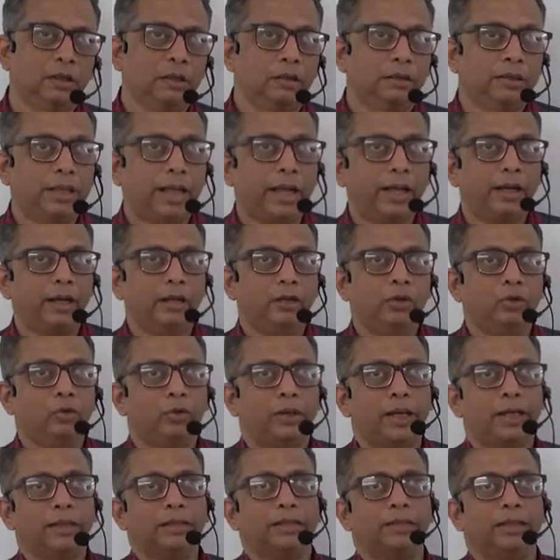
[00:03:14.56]
There
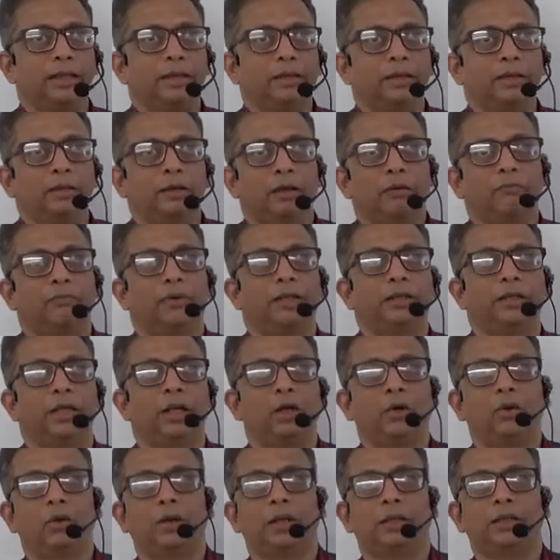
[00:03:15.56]
you can see one
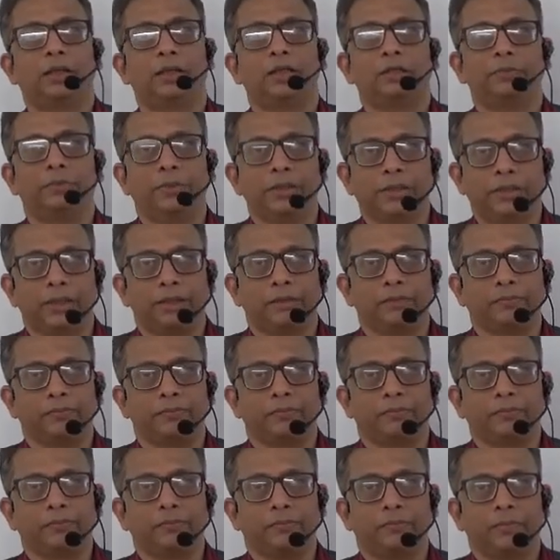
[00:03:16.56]
yellow color is missing.
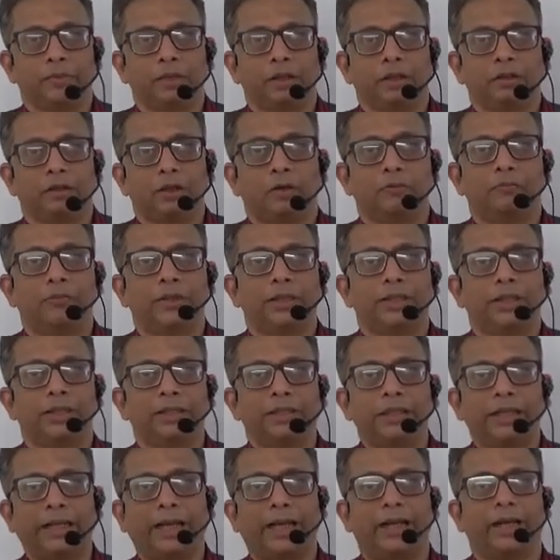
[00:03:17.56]
Now which is
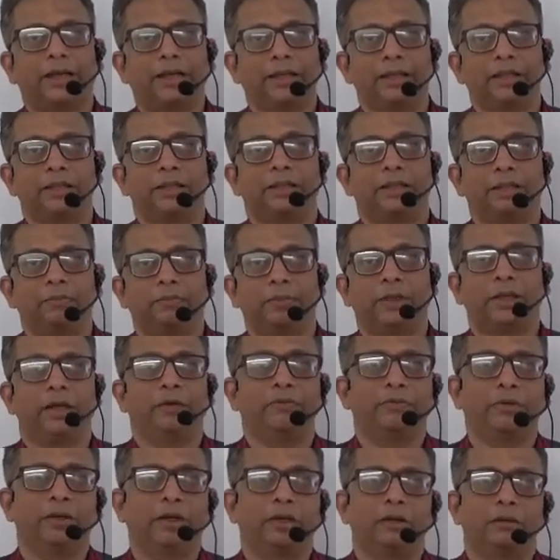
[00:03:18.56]
the characteristic
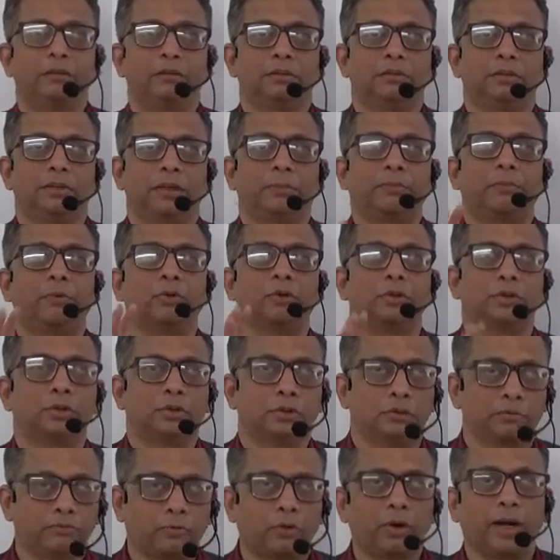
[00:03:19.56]
behavior,
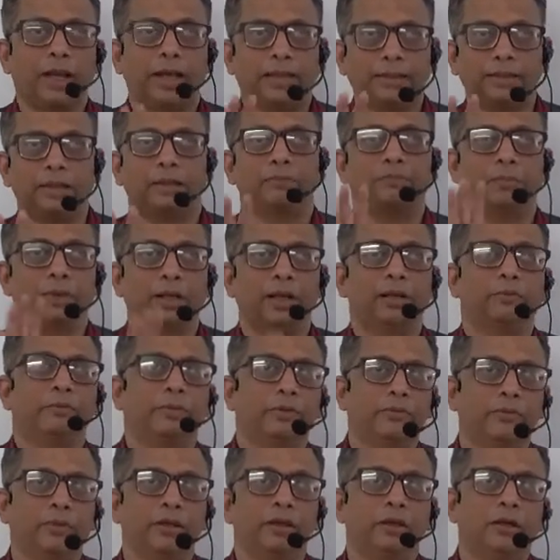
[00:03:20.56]
suppose for example I
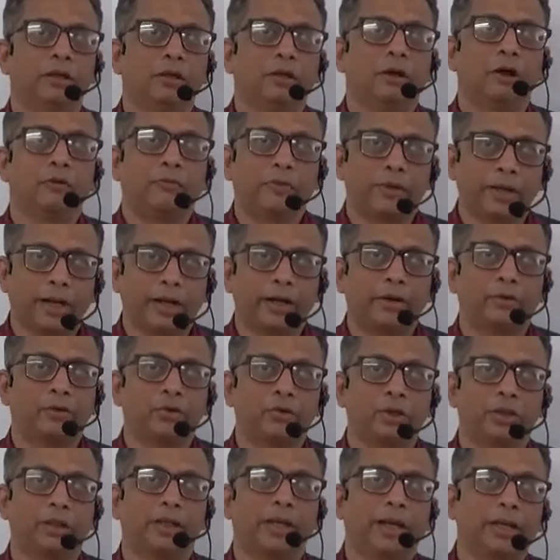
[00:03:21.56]
am giving, of a
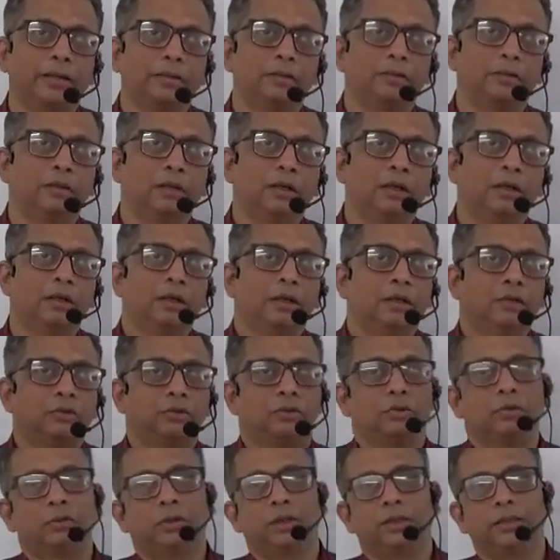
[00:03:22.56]
hydrogen gas.
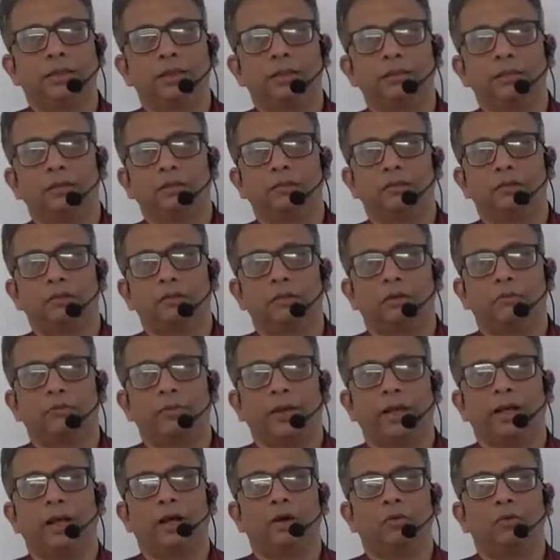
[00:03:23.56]
So this is the
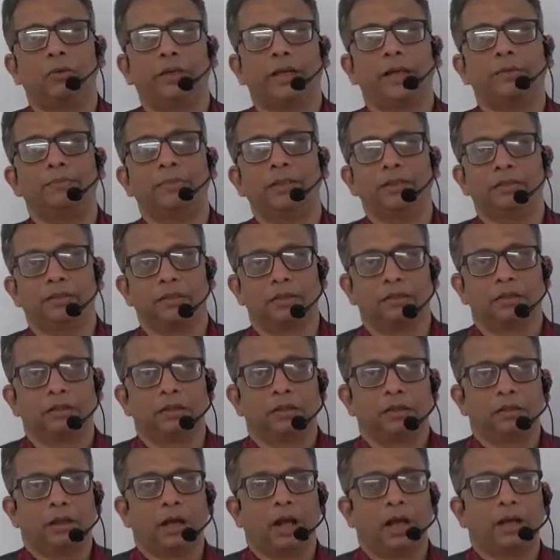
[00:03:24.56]
way how chemists
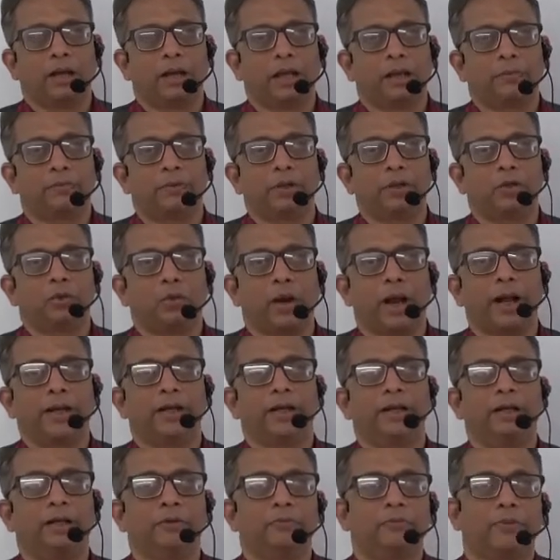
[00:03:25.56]
are able to
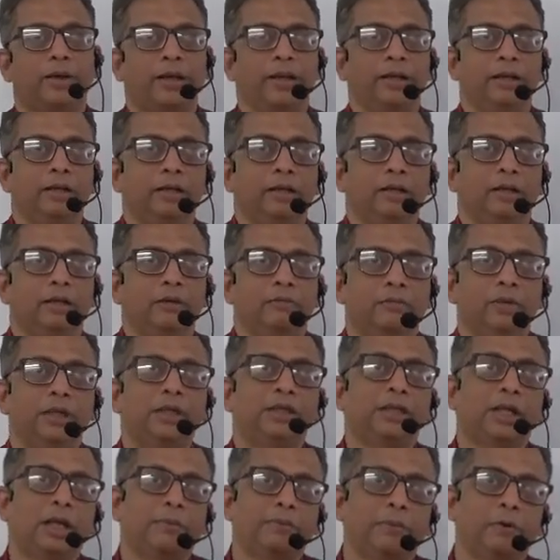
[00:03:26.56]
identify
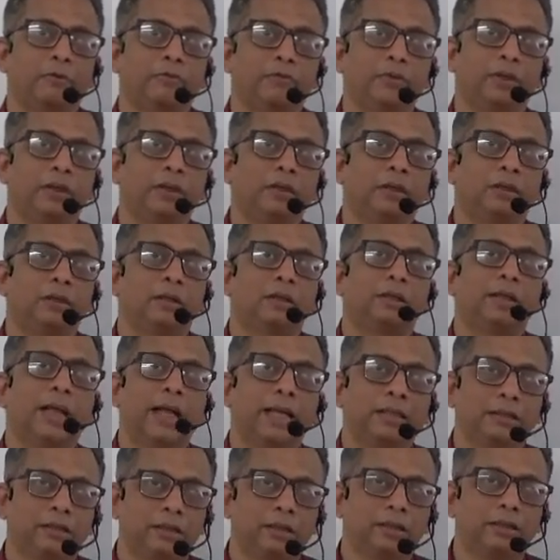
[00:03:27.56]
which type of a
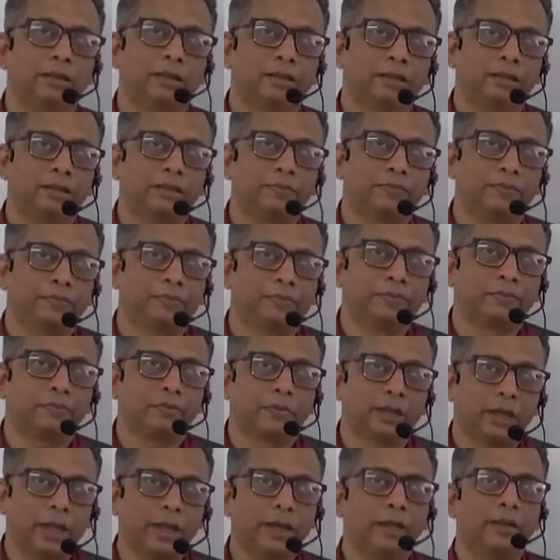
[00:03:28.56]
gas it is.
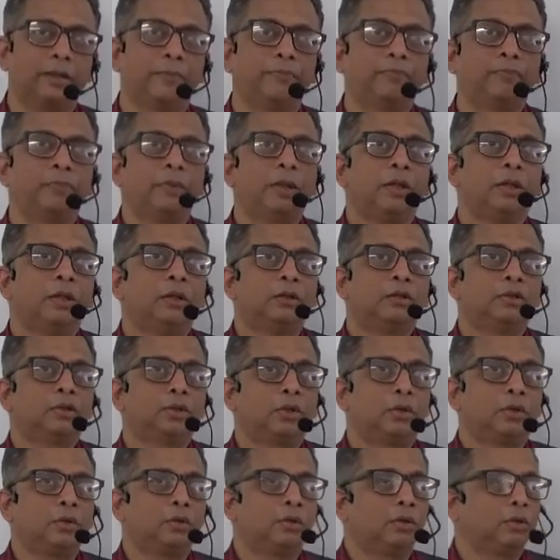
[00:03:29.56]
Right?
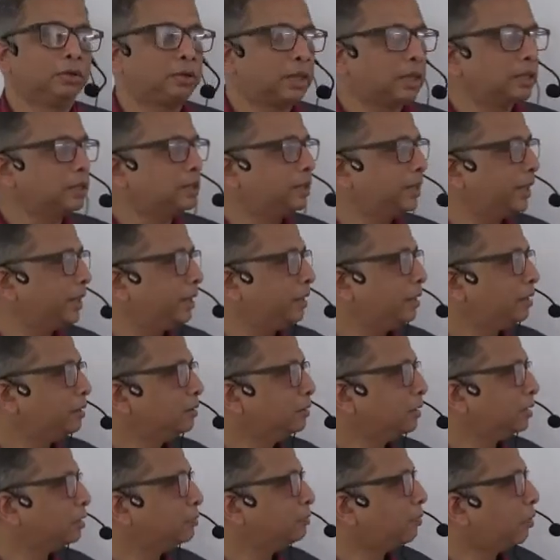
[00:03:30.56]
So just see
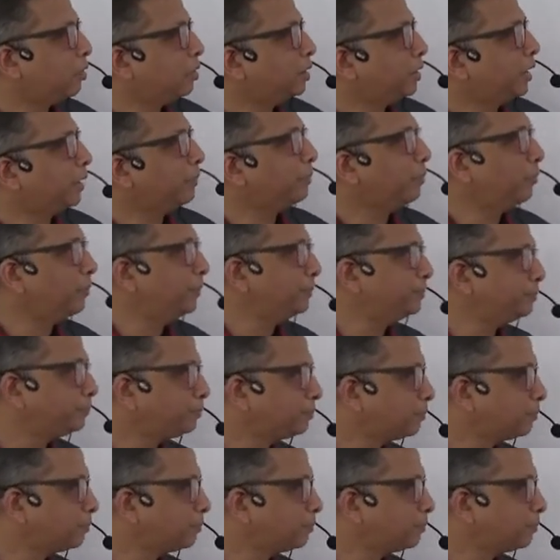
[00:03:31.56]
the small demo.